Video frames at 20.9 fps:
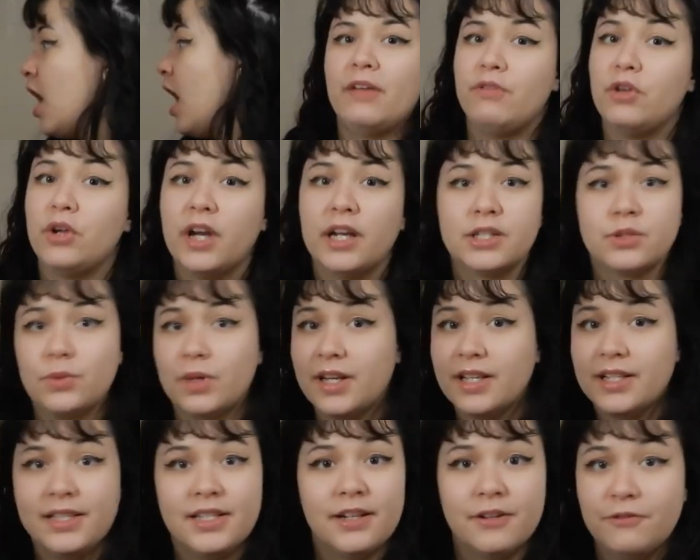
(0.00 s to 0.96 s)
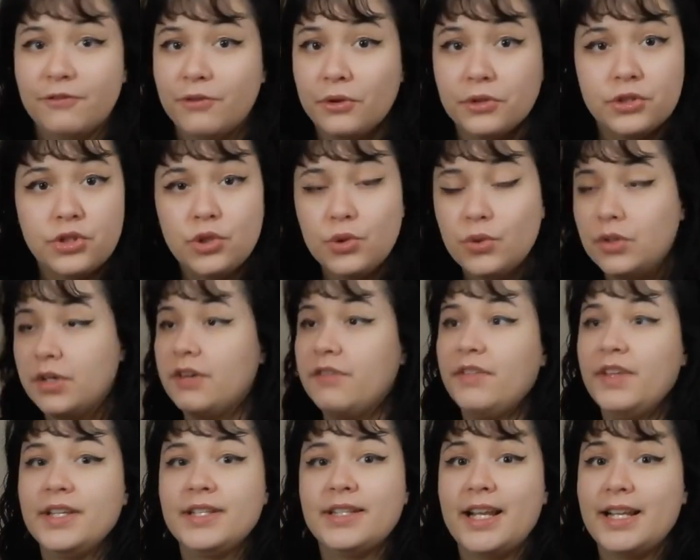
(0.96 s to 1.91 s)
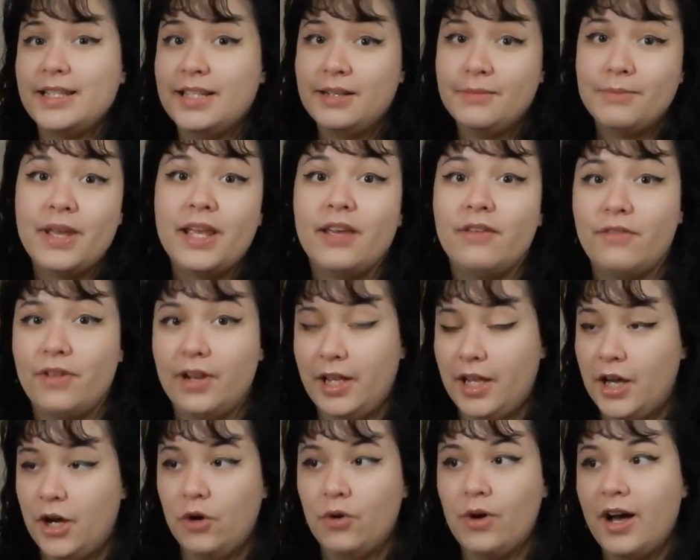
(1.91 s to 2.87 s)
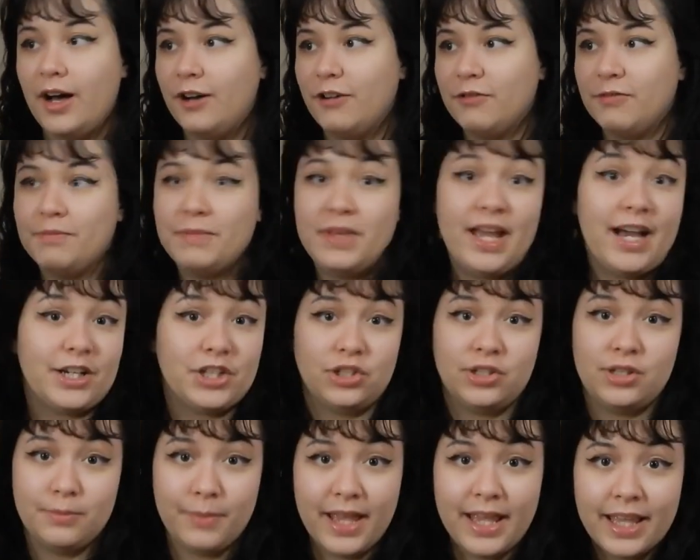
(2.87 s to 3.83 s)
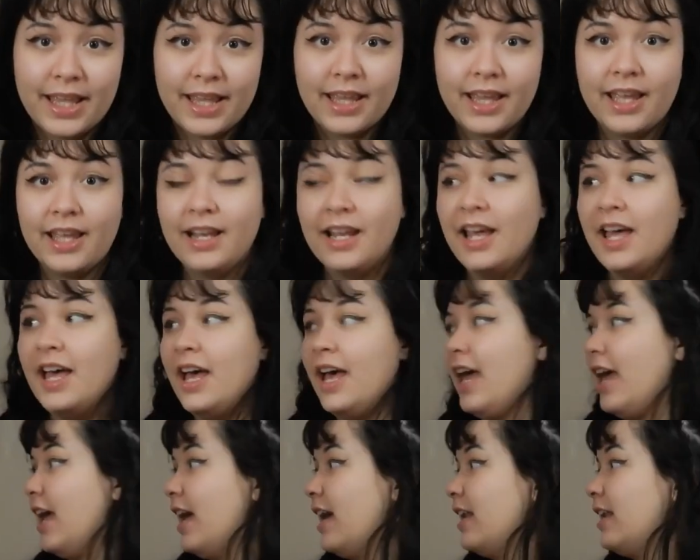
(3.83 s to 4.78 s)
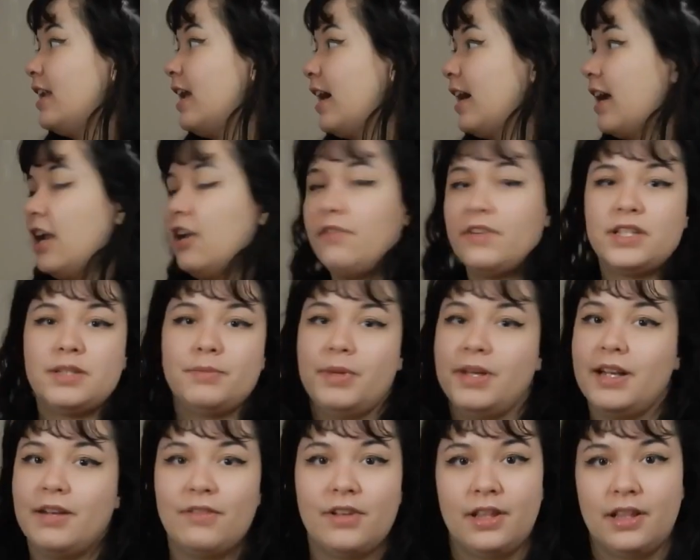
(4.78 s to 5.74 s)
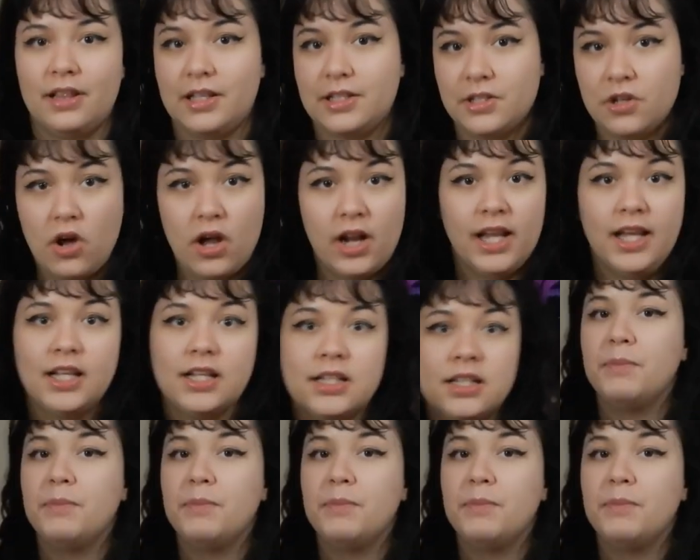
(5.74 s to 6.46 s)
If you guys want to see a full tour of this, I did make a video of me actually making it, and I kind of explain everything that's on it.